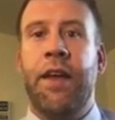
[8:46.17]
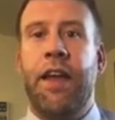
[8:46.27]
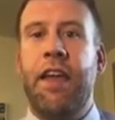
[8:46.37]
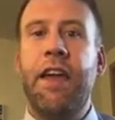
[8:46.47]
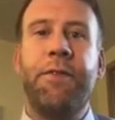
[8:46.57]

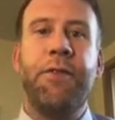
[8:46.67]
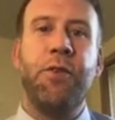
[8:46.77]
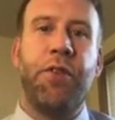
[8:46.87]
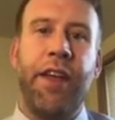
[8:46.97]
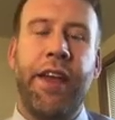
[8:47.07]
If you
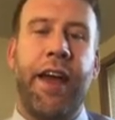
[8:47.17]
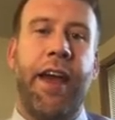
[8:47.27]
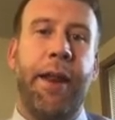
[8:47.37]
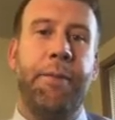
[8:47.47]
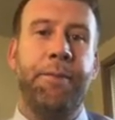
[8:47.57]
think
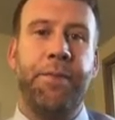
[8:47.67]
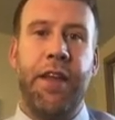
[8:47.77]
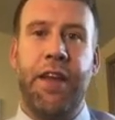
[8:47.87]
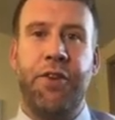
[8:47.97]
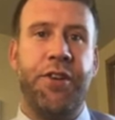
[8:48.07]
ahead
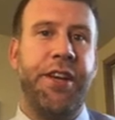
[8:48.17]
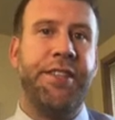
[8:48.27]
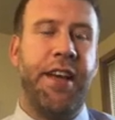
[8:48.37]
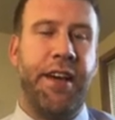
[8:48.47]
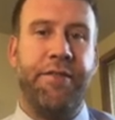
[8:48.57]
and your kids
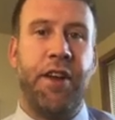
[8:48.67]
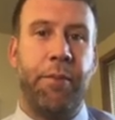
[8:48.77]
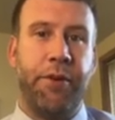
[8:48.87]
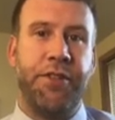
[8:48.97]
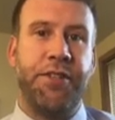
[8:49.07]
have
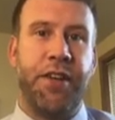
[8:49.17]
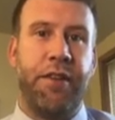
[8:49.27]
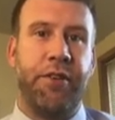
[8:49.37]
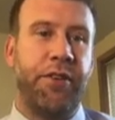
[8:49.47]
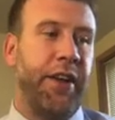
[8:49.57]
numbers inside of
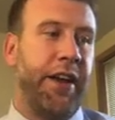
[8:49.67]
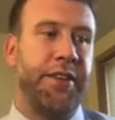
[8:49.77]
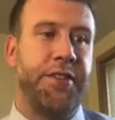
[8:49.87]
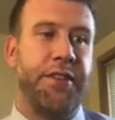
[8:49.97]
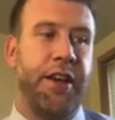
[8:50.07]
your
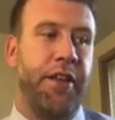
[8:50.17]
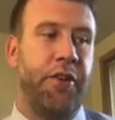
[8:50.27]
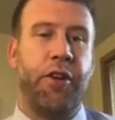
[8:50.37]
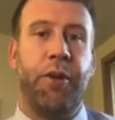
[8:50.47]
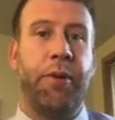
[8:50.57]
class, they're
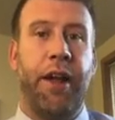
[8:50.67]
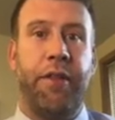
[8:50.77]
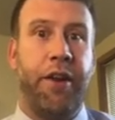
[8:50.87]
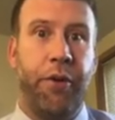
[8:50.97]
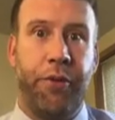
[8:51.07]
all numbered out and
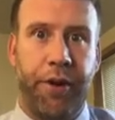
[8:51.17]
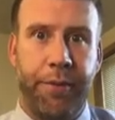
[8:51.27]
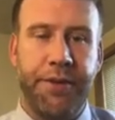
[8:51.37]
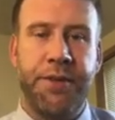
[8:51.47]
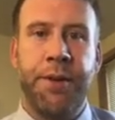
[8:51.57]
they know their
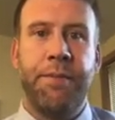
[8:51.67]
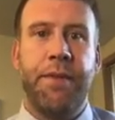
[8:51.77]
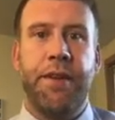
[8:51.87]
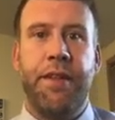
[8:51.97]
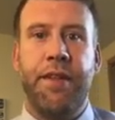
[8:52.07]
numbers,
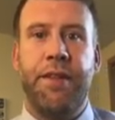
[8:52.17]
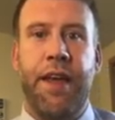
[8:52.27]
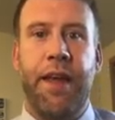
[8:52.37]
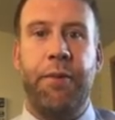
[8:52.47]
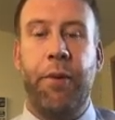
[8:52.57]

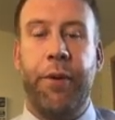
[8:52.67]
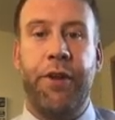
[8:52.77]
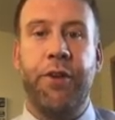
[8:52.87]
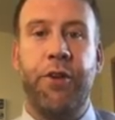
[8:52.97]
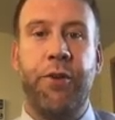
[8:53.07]
then what we can
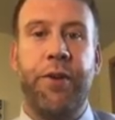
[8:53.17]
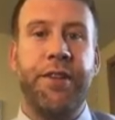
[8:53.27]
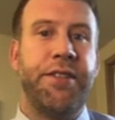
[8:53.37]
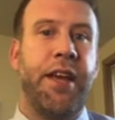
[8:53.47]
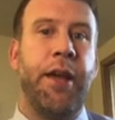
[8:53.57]
do
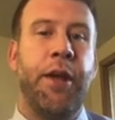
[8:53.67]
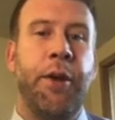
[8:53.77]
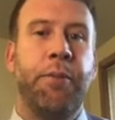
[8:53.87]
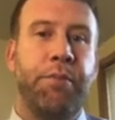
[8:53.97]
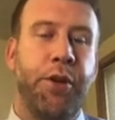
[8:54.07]
is say,
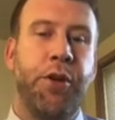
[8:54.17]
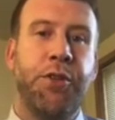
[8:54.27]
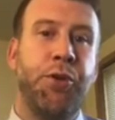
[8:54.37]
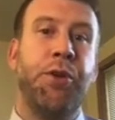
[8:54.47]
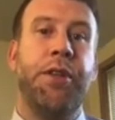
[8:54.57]
put your
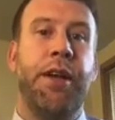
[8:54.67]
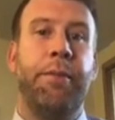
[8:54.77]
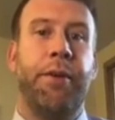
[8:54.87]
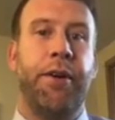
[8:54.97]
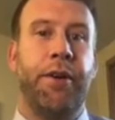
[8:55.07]
student
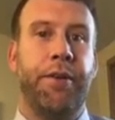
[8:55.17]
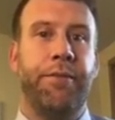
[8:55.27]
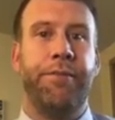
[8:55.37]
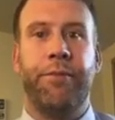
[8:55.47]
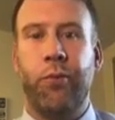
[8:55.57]
number
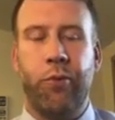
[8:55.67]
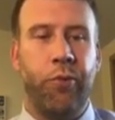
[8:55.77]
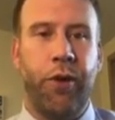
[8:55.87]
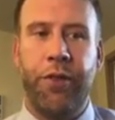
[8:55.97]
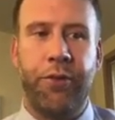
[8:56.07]

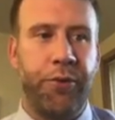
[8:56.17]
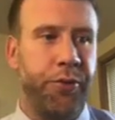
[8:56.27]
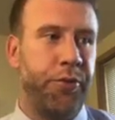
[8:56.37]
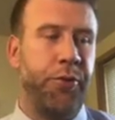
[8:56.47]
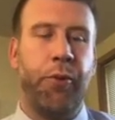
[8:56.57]
1
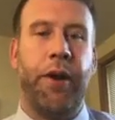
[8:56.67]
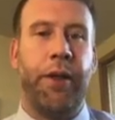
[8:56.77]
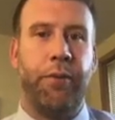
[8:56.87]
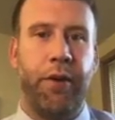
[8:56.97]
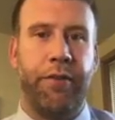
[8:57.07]
through 20,
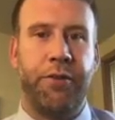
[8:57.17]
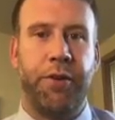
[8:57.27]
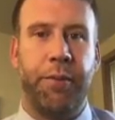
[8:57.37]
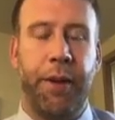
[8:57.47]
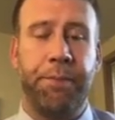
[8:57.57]
whatever it's going to be,